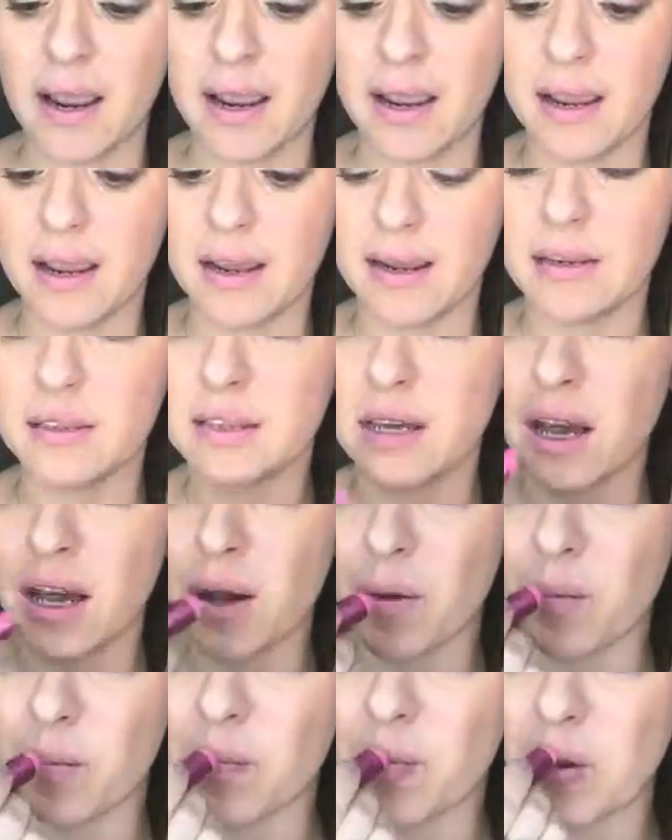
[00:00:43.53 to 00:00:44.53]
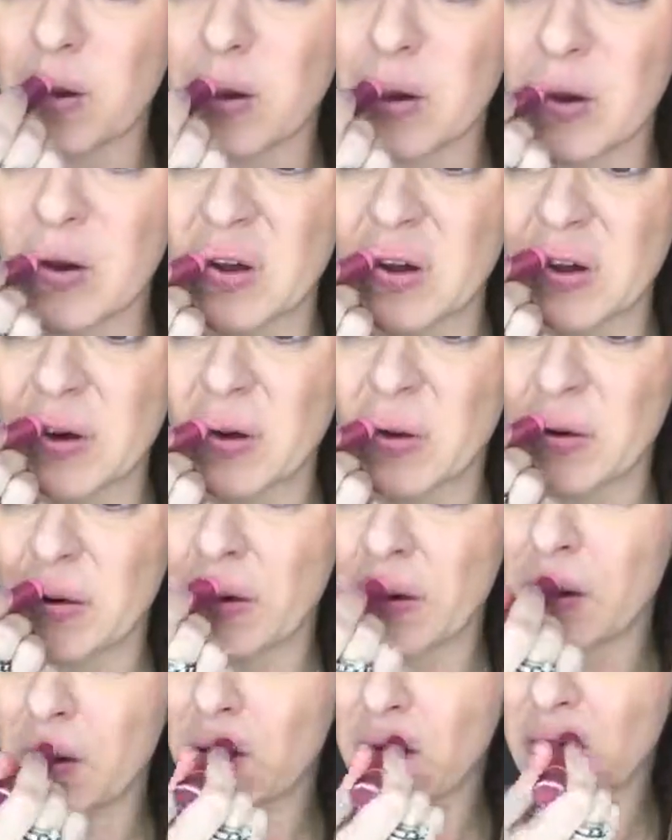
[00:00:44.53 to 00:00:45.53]
and coconut
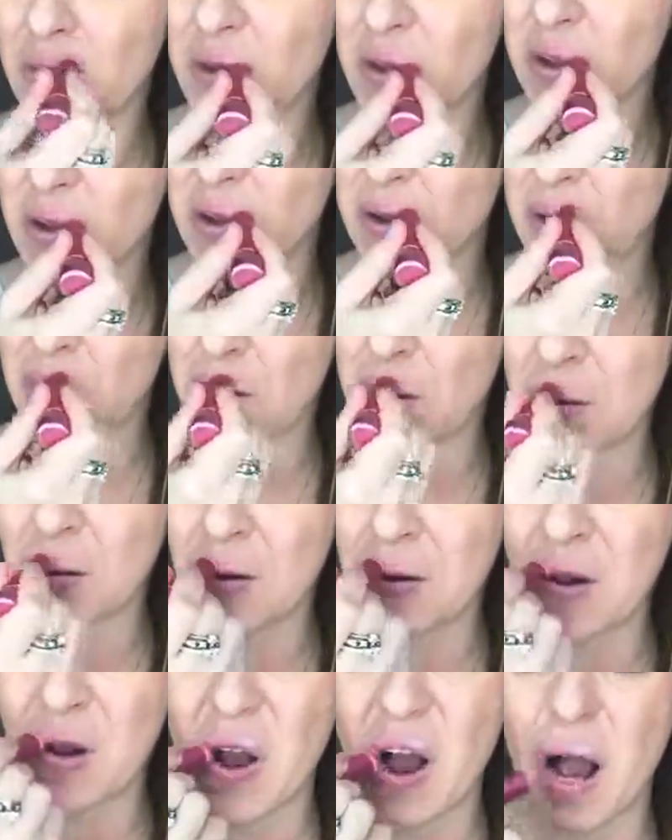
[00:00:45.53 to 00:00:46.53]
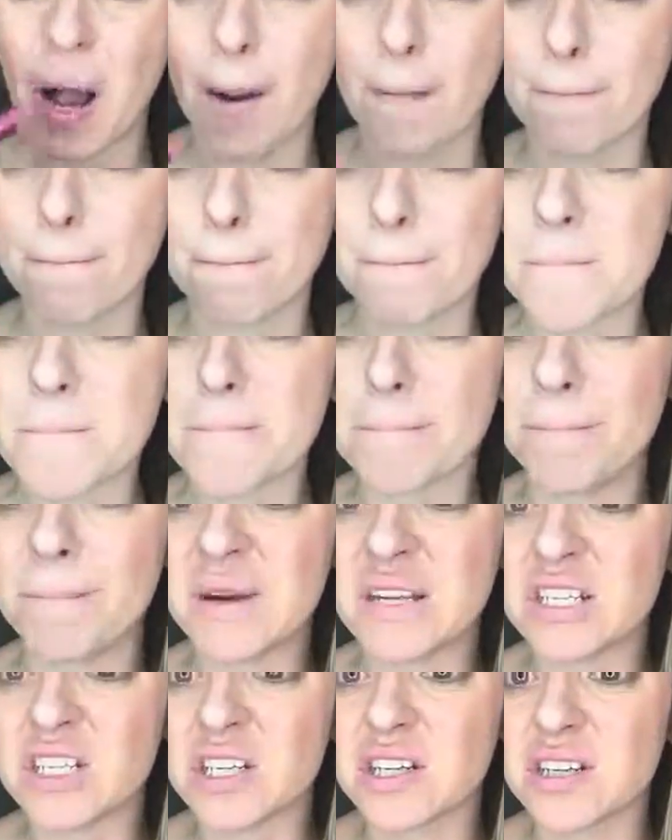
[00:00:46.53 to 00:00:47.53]
oil and a
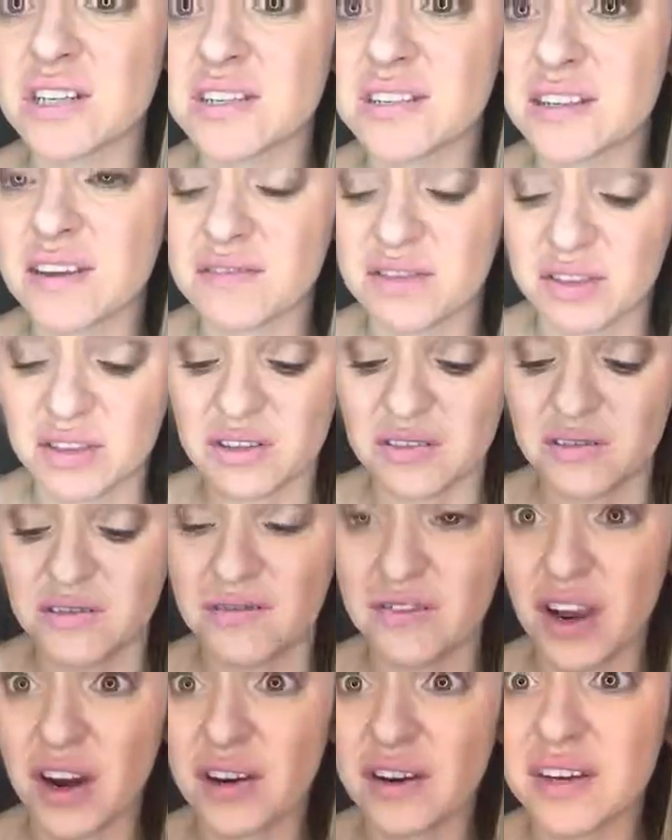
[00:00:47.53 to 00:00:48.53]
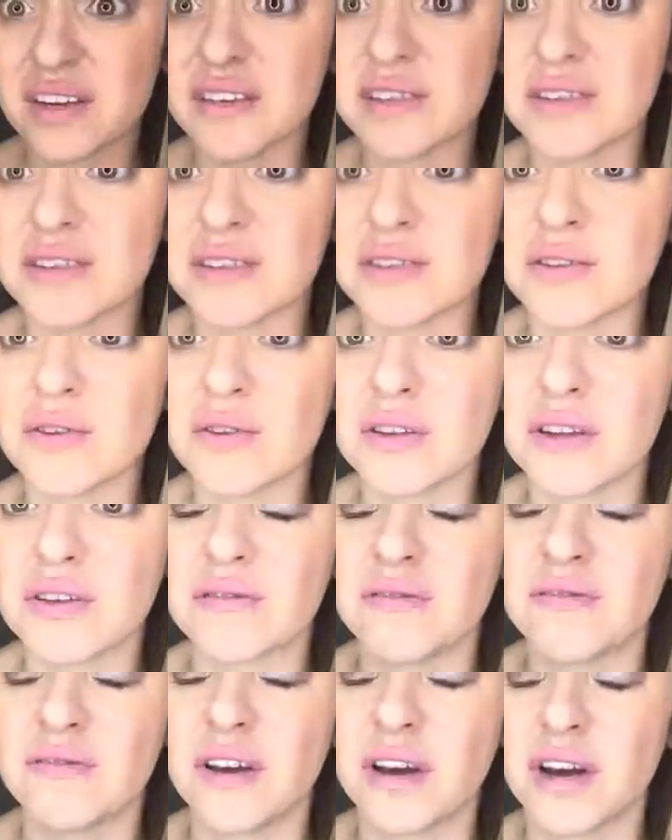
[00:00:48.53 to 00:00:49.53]
bunch of good stuff. So it's very
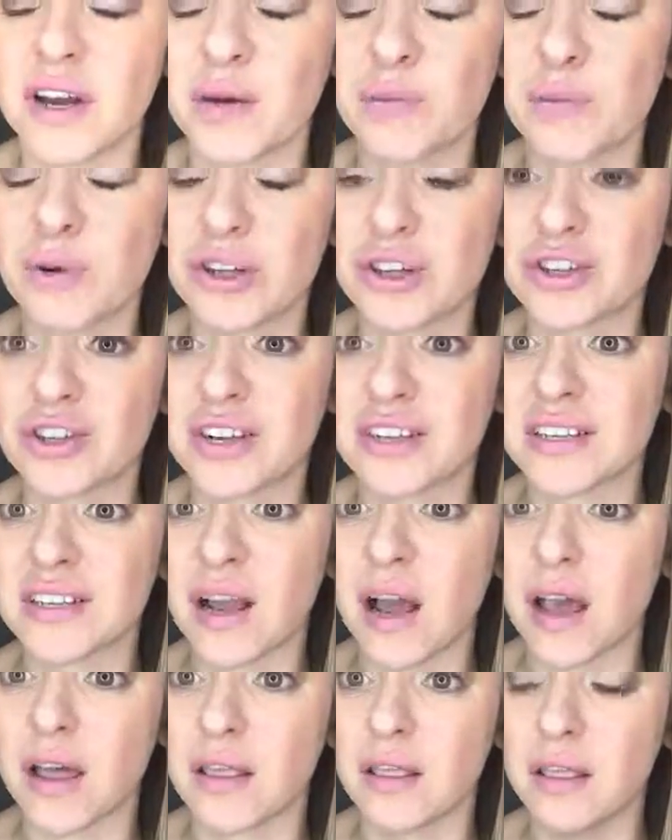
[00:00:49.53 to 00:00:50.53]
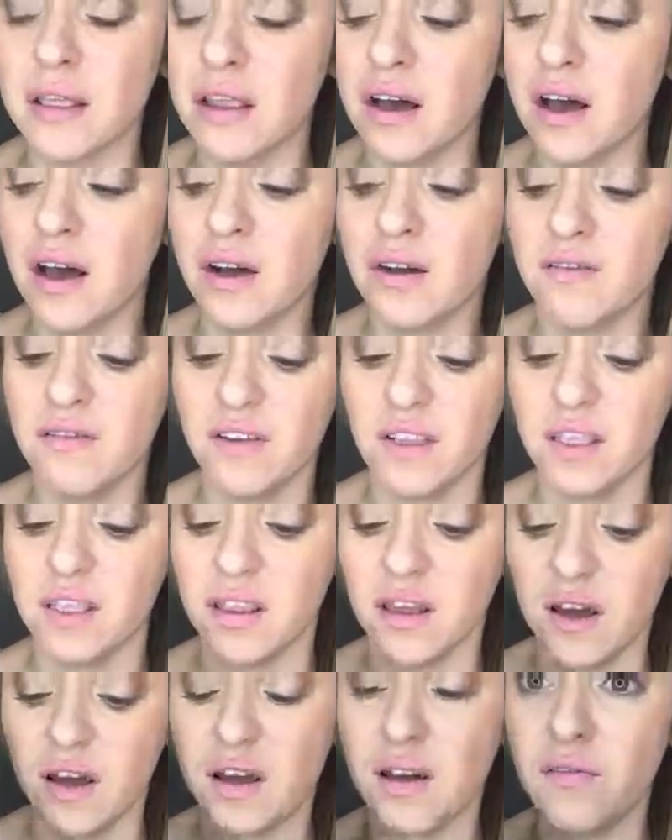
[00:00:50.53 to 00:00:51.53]
soothing, very moisturizing. I love,
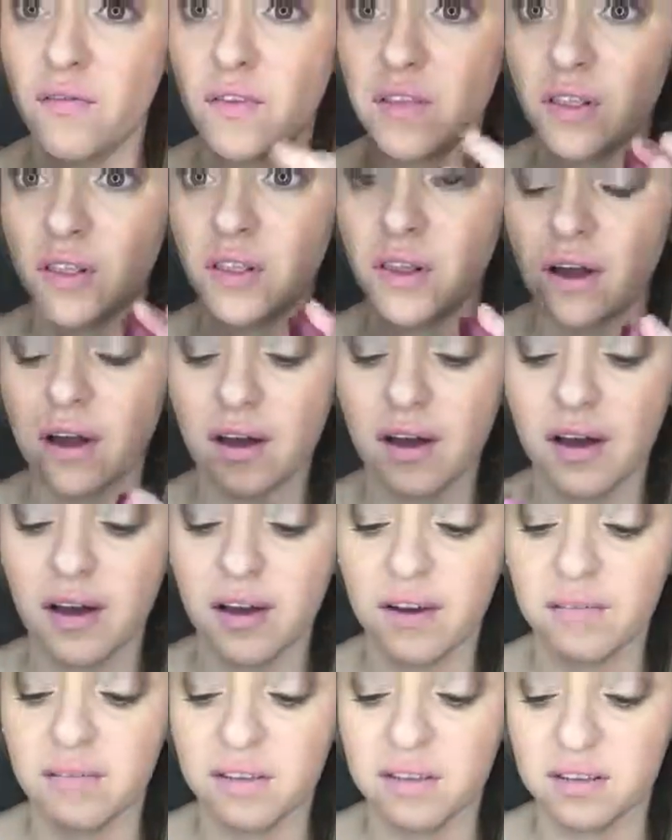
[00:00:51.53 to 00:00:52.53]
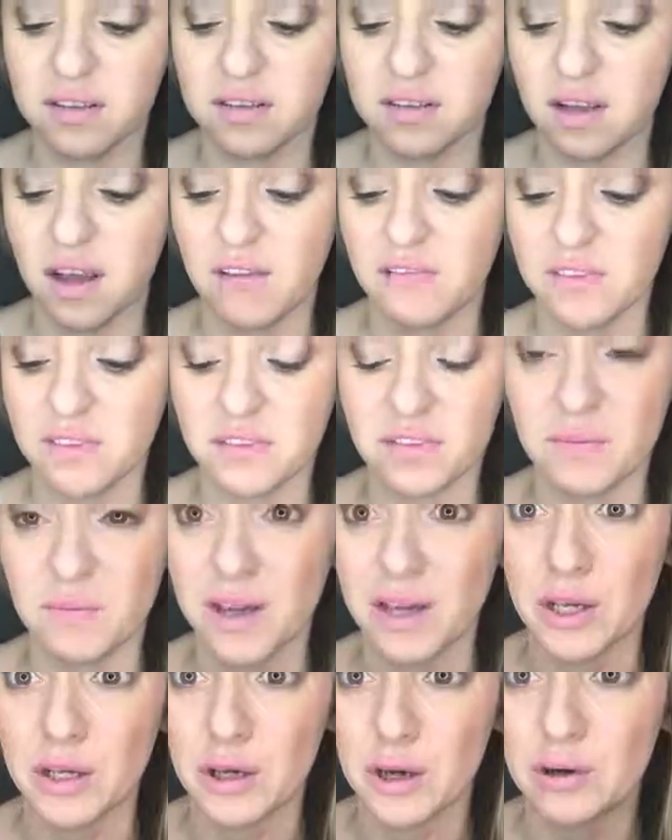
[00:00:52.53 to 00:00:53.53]
love, love this stuff. So it's
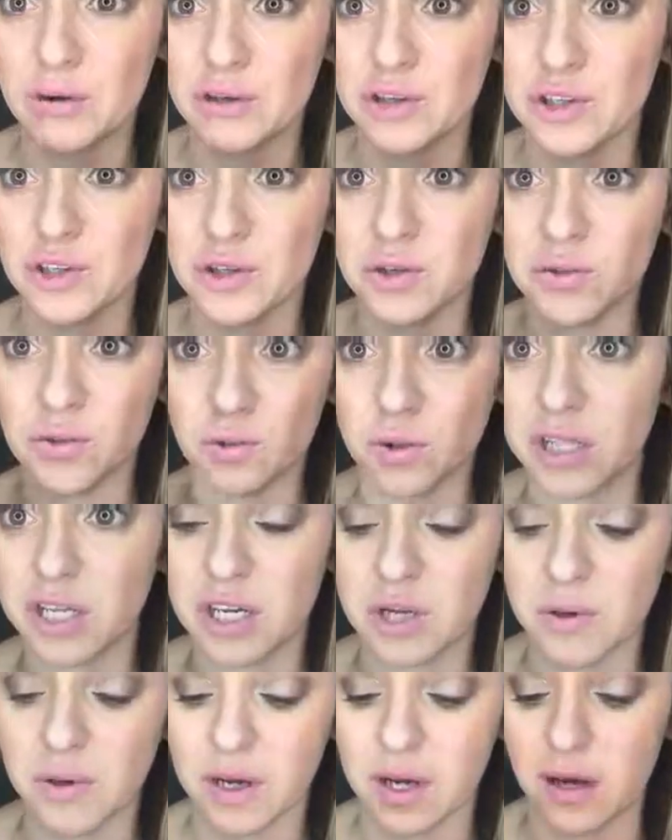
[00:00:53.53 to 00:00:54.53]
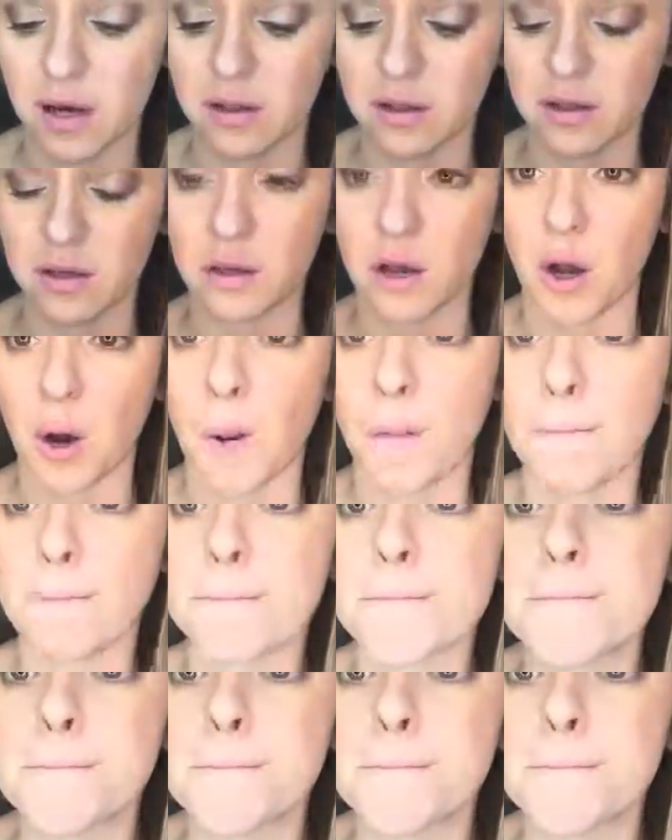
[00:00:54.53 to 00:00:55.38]
my go-to really quick on the go.